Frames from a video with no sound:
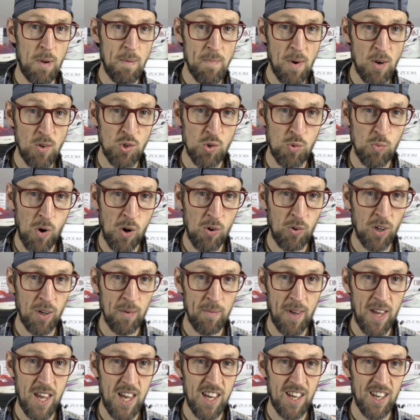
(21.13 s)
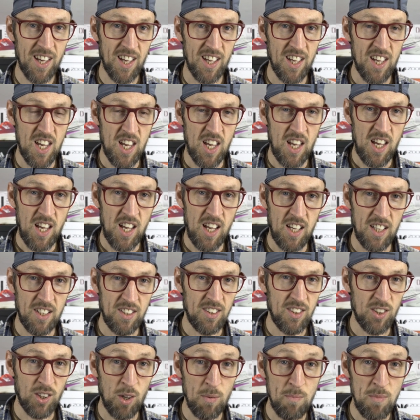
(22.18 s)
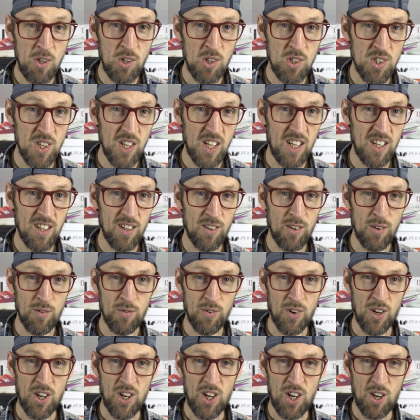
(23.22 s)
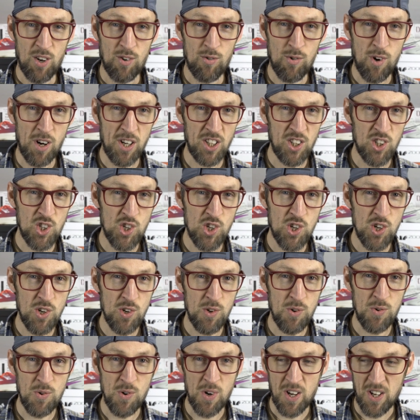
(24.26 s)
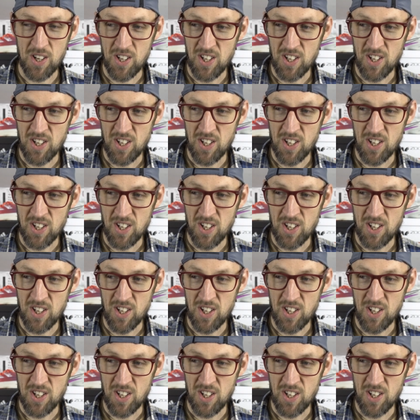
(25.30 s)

be most welcome here in the community of running shoe